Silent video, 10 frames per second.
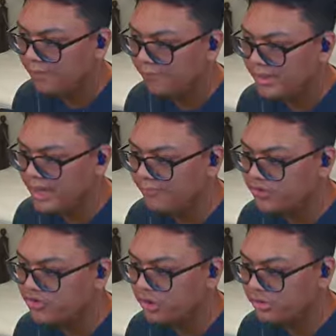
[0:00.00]
But yeah, if you're
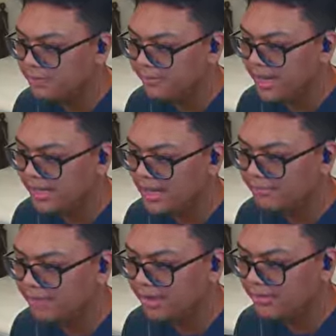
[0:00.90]
struggling in Black Ops
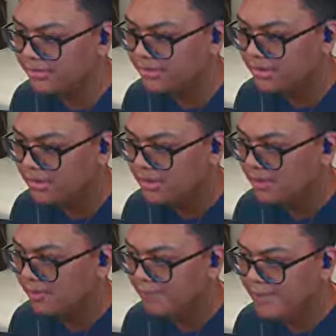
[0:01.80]
6,
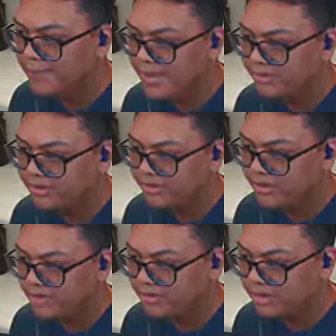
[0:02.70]
my biggest
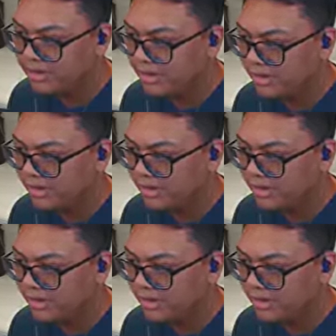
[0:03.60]
suggestion